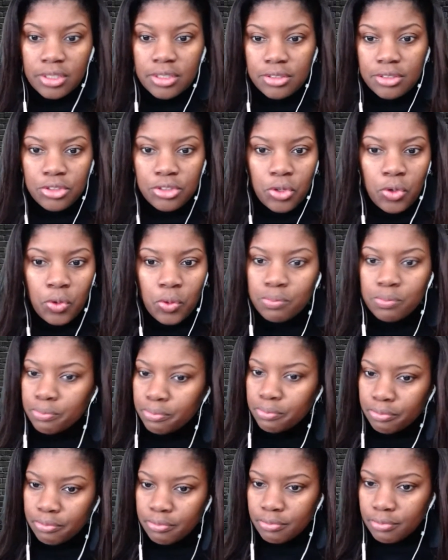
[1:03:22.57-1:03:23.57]
So
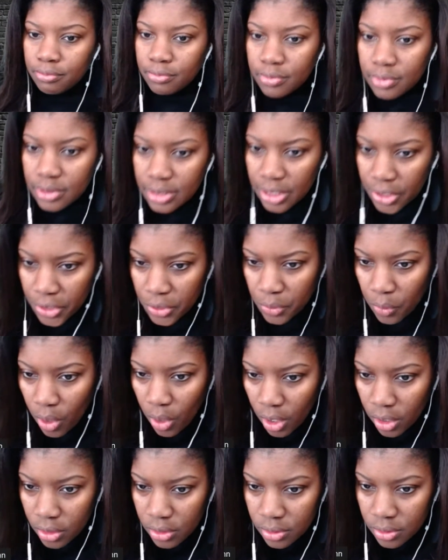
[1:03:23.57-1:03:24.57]
there you
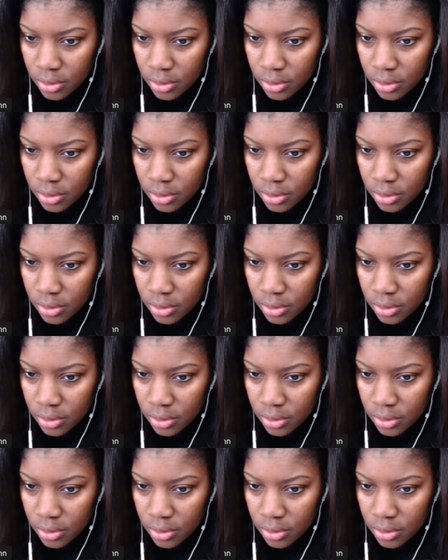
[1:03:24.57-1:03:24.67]
are.